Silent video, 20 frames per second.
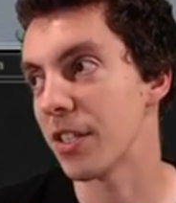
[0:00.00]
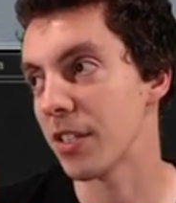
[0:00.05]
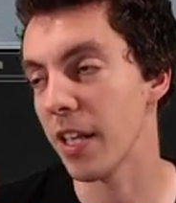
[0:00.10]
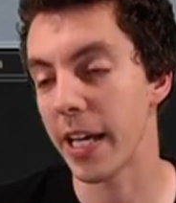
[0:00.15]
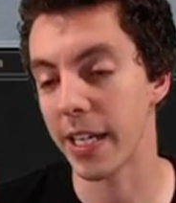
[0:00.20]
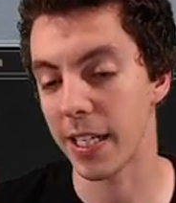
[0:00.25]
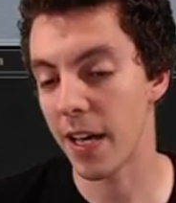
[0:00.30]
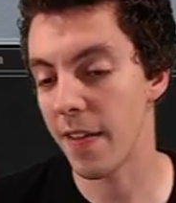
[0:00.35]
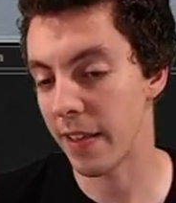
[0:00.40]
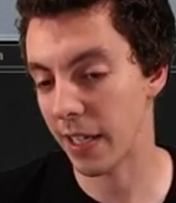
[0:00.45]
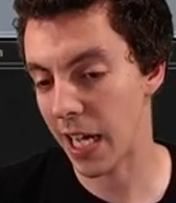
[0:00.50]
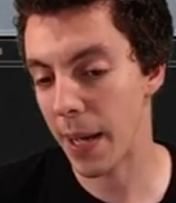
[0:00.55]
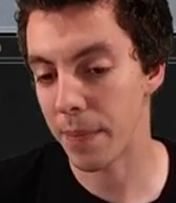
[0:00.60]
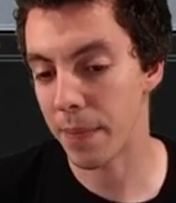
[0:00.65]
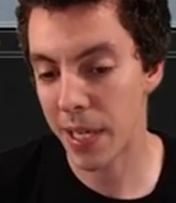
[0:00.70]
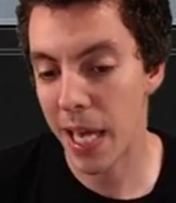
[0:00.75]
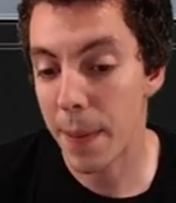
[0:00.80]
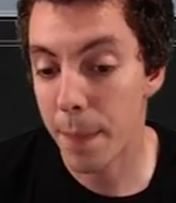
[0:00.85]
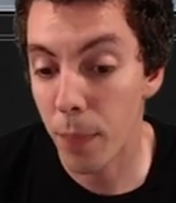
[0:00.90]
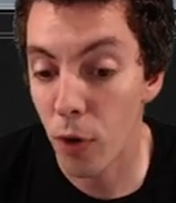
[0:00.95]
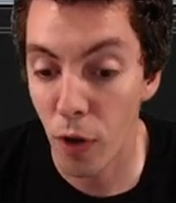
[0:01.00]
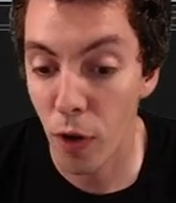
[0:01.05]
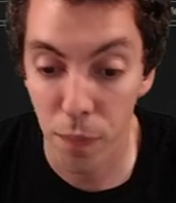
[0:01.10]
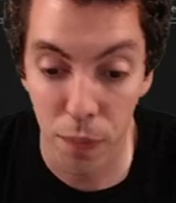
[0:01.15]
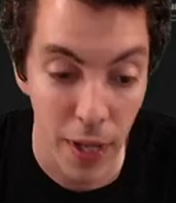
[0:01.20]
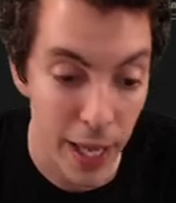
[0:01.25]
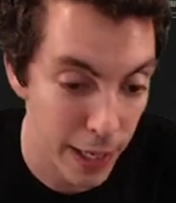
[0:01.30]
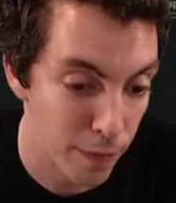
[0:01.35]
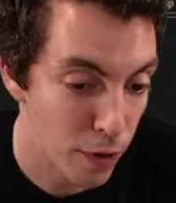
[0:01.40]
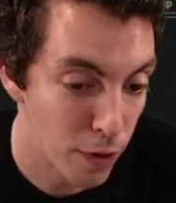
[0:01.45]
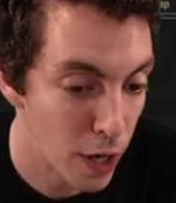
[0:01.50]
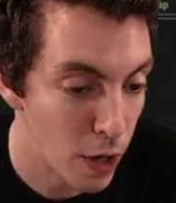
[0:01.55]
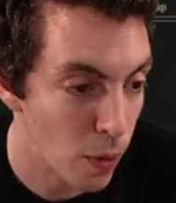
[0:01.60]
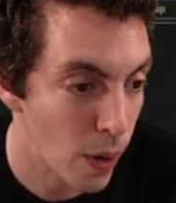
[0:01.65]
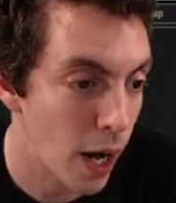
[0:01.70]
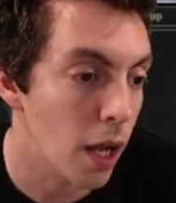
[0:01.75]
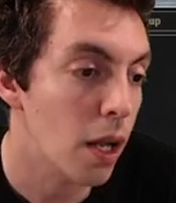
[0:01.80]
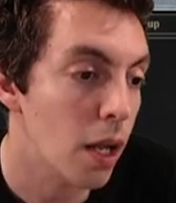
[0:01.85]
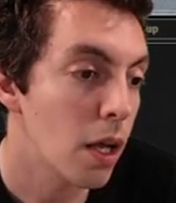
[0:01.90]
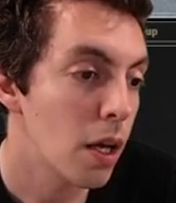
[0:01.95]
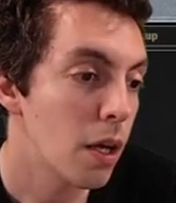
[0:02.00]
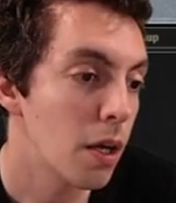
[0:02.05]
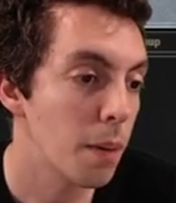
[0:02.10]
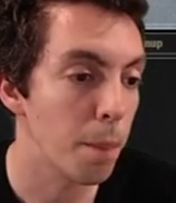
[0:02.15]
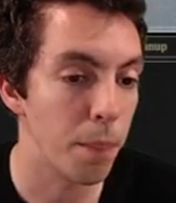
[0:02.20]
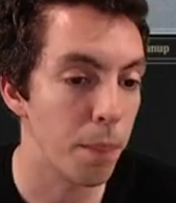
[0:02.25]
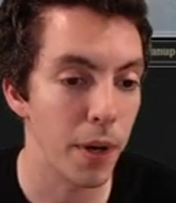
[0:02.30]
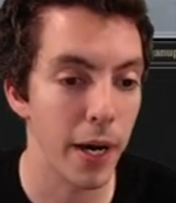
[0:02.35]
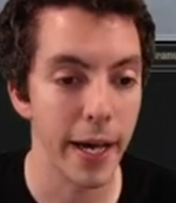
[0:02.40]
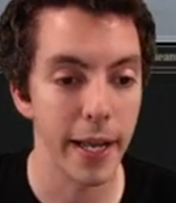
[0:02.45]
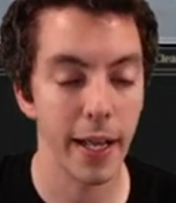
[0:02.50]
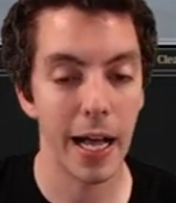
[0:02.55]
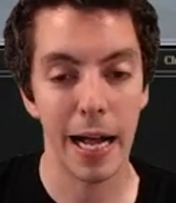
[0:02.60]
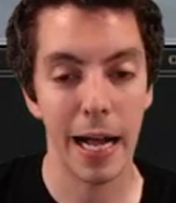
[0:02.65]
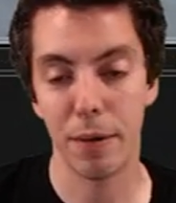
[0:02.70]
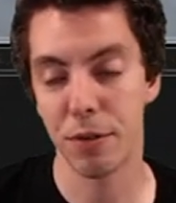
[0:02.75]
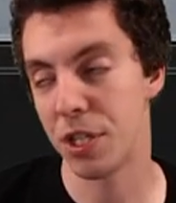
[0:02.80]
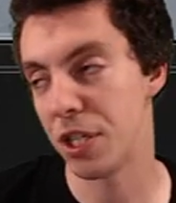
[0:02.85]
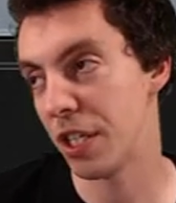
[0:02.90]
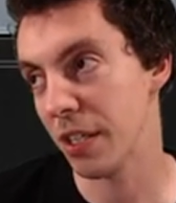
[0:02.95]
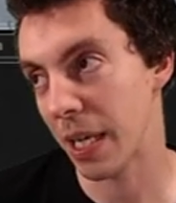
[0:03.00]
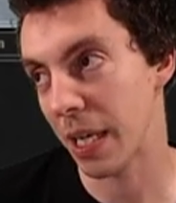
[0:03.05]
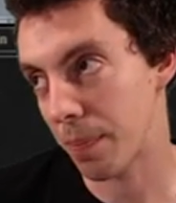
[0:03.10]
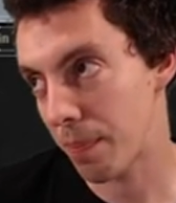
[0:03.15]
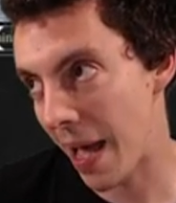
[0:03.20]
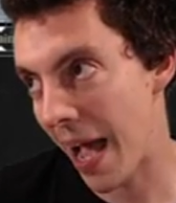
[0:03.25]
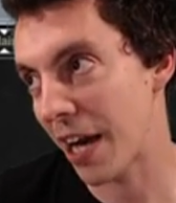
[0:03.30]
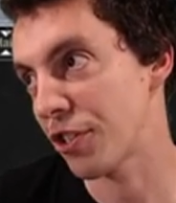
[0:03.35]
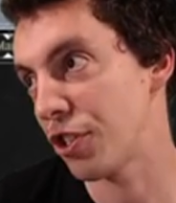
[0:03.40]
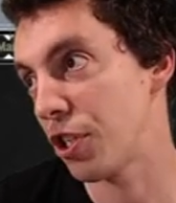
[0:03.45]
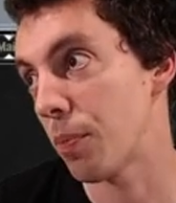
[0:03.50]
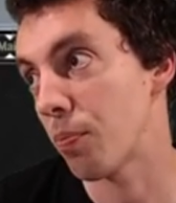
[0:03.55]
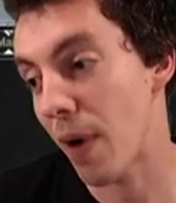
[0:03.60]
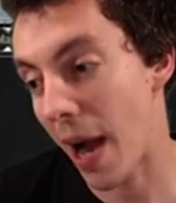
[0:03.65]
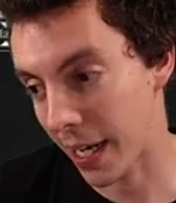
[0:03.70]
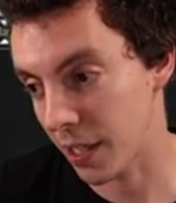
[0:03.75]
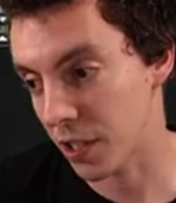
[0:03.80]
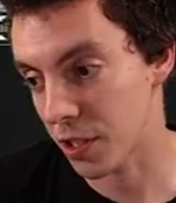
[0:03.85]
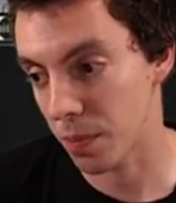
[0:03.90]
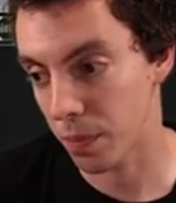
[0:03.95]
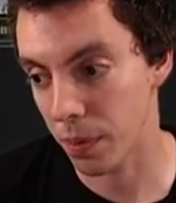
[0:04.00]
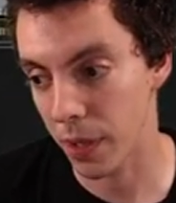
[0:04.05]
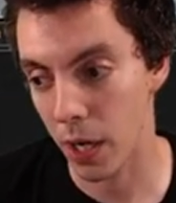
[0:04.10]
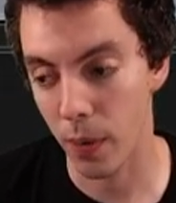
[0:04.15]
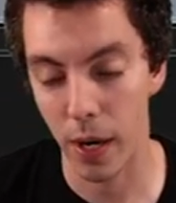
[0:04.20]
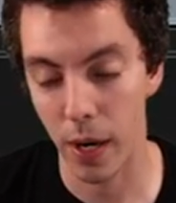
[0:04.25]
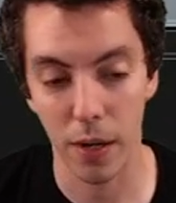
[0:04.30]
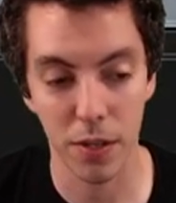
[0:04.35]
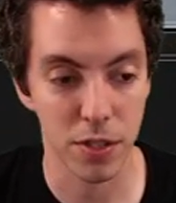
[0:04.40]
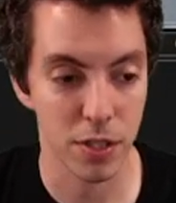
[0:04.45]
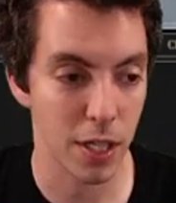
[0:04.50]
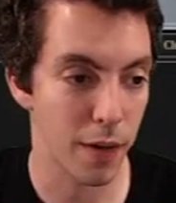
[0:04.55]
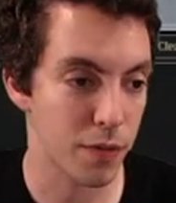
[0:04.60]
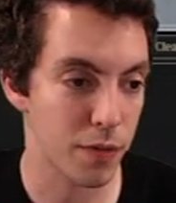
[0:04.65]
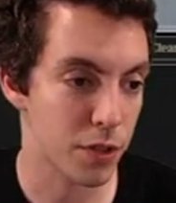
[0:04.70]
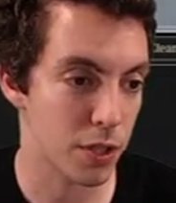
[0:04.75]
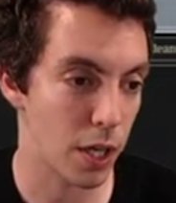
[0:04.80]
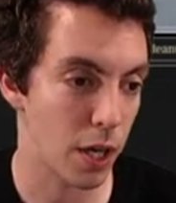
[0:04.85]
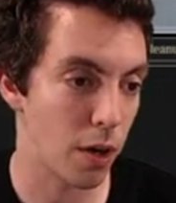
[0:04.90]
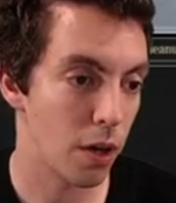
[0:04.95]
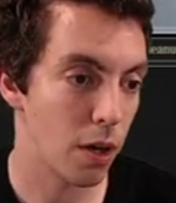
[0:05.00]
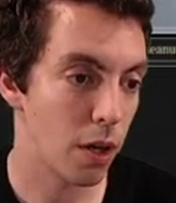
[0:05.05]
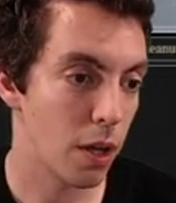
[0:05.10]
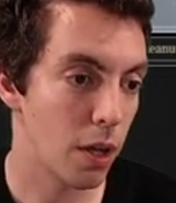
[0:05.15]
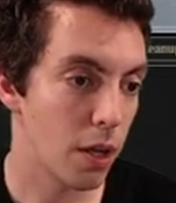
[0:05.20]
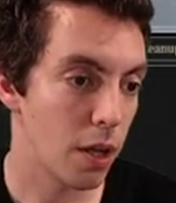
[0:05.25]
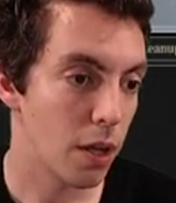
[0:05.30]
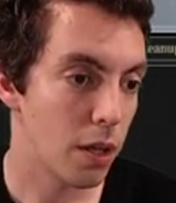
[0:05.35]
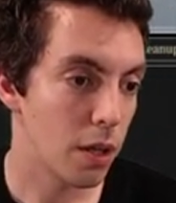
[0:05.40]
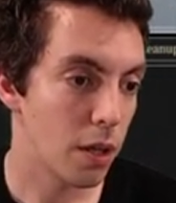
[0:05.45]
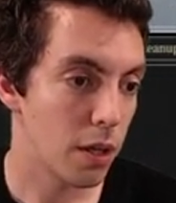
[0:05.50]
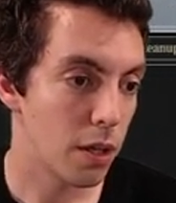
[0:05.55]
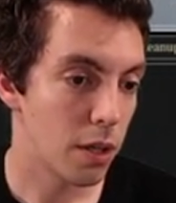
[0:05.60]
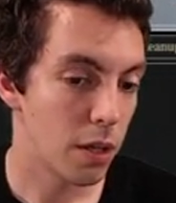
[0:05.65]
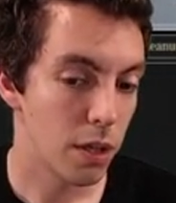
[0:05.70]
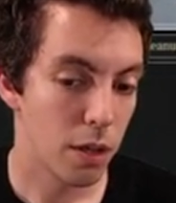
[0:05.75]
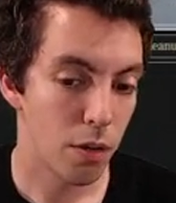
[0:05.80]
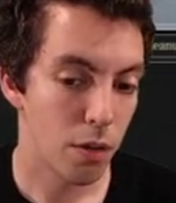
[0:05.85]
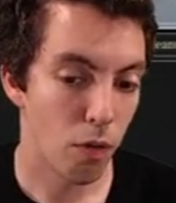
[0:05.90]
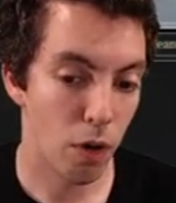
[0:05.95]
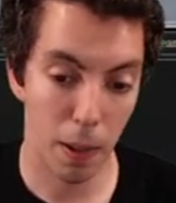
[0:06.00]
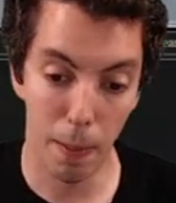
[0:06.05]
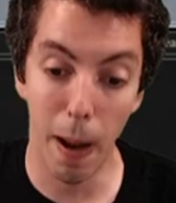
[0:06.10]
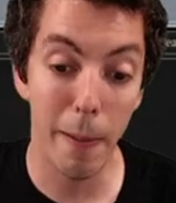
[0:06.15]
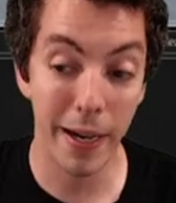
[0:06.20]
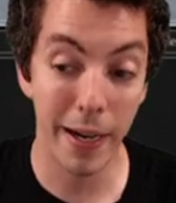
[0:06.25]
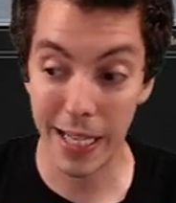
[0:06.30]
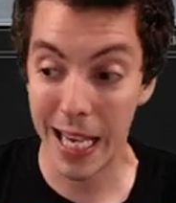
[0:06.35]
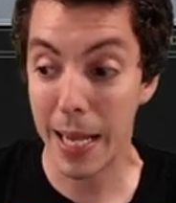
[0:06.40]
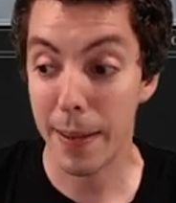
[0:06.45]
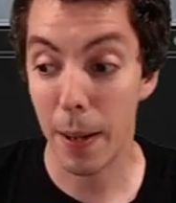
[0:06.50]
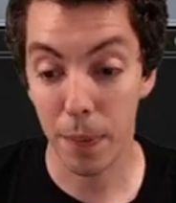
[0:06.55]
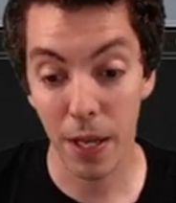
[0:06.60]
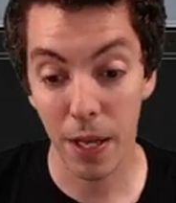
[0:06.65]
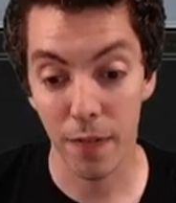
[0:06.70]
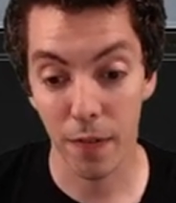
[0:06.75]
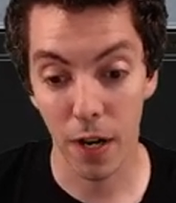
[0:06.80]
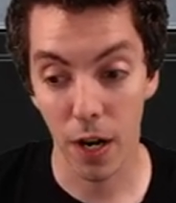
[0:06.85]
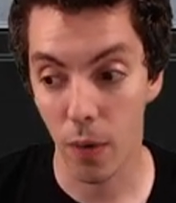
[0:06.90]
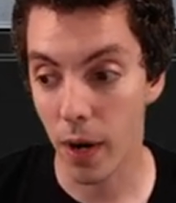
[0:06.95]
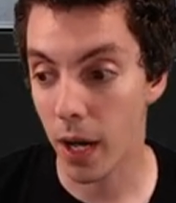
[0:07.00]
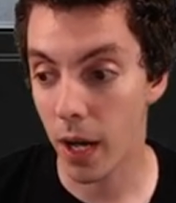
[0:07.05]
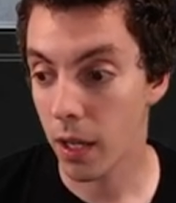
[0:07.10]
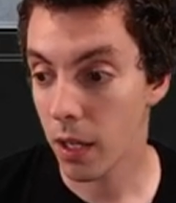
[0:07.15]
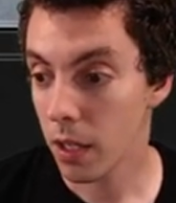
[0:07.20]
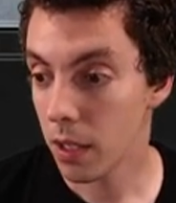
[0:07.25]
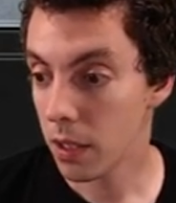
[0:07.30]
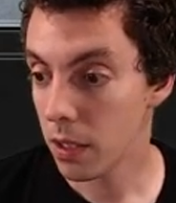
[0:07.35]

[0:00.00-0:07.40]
Like I think I am capable of playing very well, but I would need to like actually practice and play well and stuff. So when I'm on my game, I play very well.